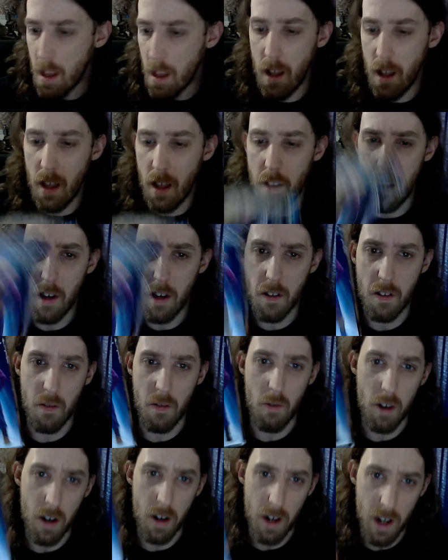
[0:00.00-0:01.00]
Next
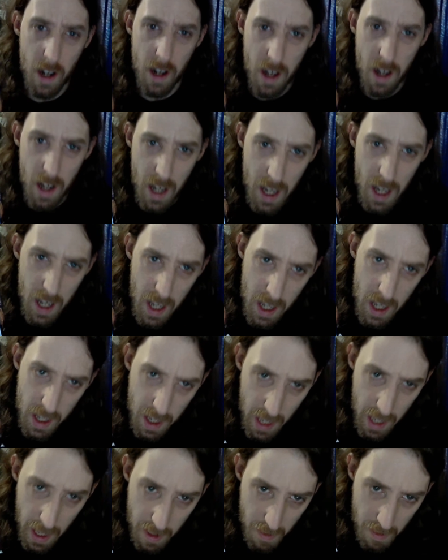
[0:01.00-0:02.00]
one,
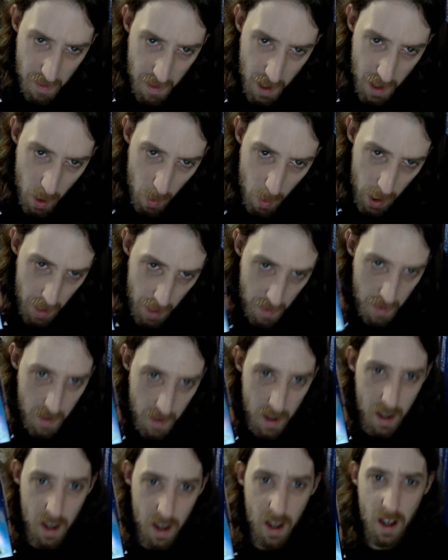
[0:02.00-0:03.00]
Galaxy Quest.
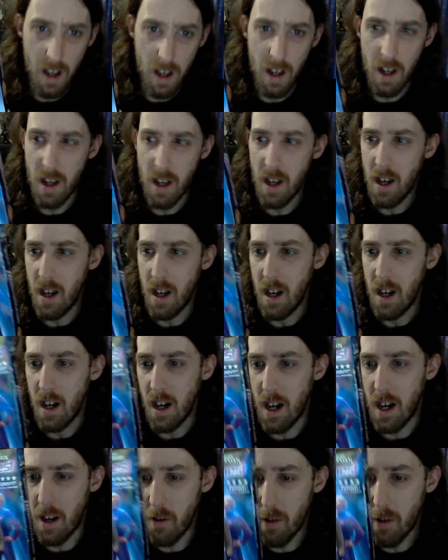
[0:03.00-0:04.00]

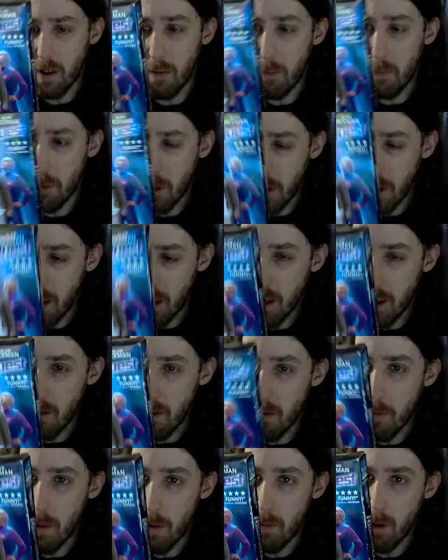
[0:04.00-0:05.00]
I don't completely
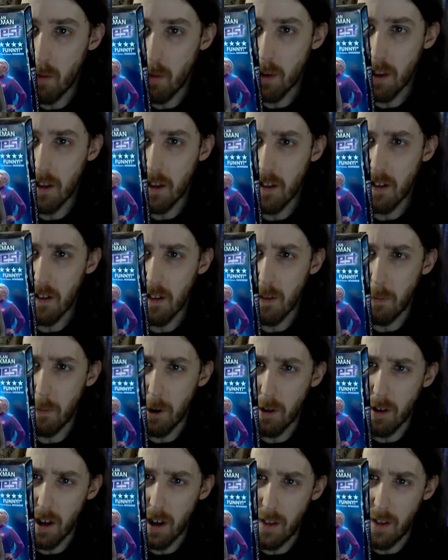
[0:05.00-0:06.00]
remember what this is
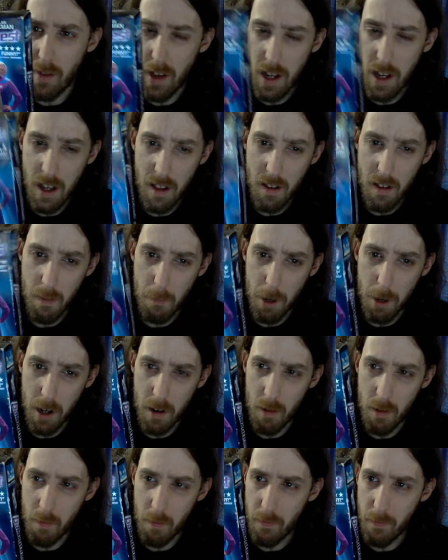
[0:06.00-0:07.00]
about. I think it's
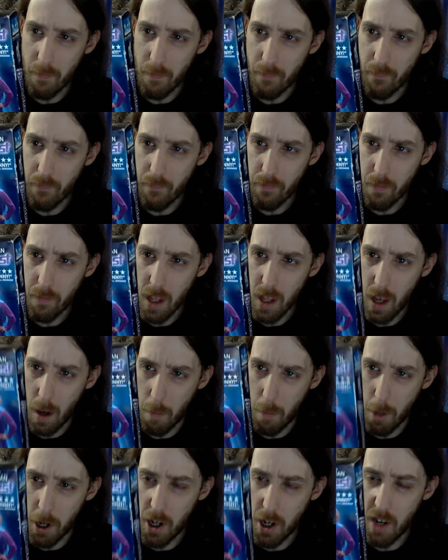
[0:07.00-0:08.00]
about
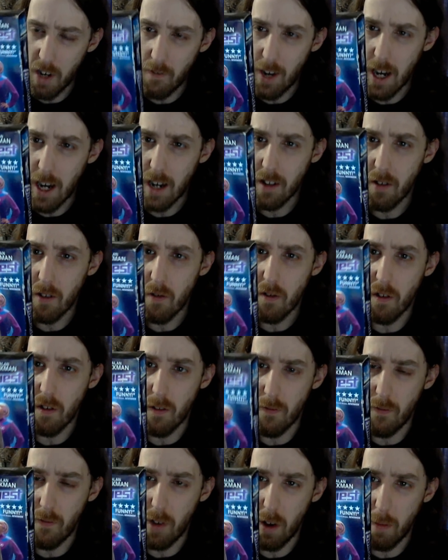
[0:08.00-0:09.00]
a bunch of actors are
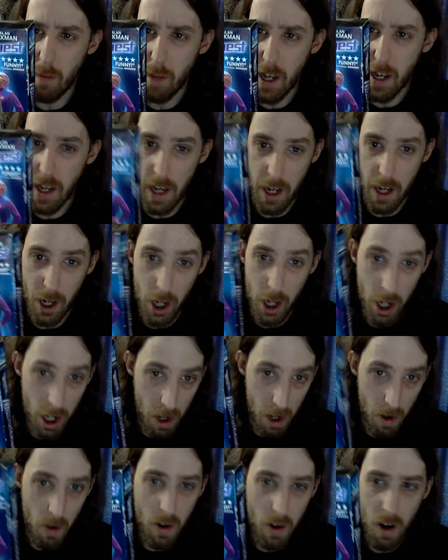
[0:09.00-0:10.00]
filming a
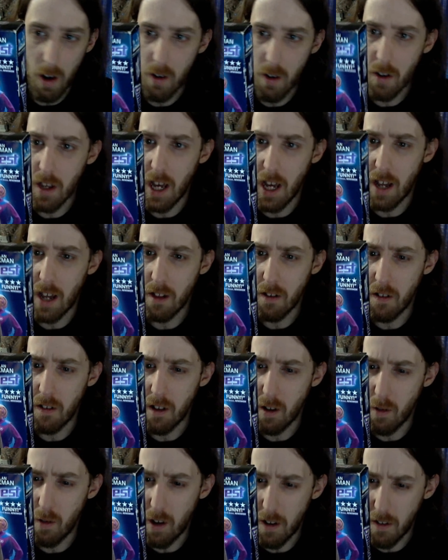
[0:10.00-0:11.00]
show called Galaxy
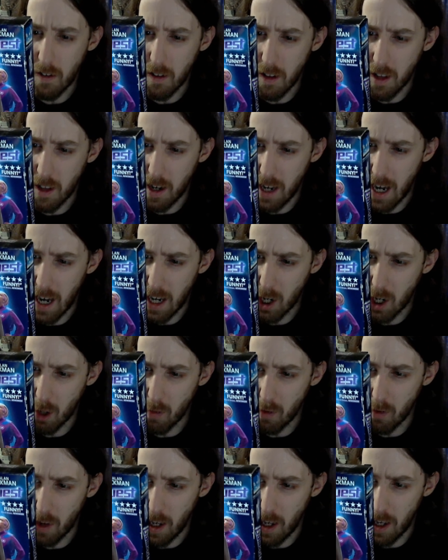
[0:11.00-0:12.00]
Quest, and then
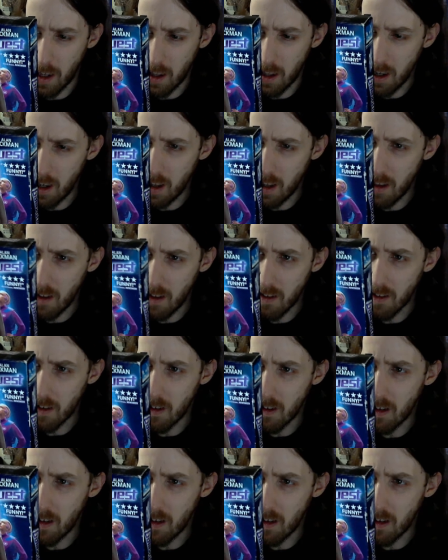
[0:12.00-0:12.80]
actual aliens